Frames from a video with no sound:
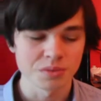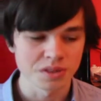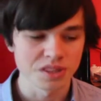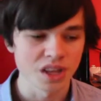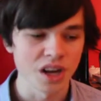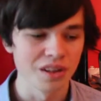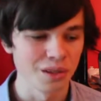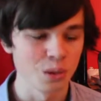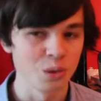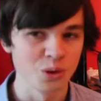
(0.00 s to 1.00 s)

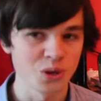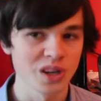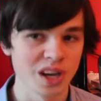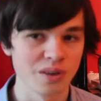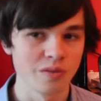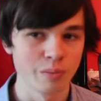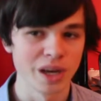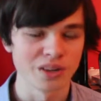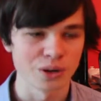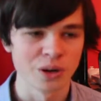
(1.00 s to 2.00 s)
style look kind of
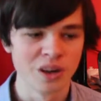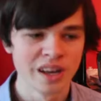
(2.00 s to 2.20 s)
better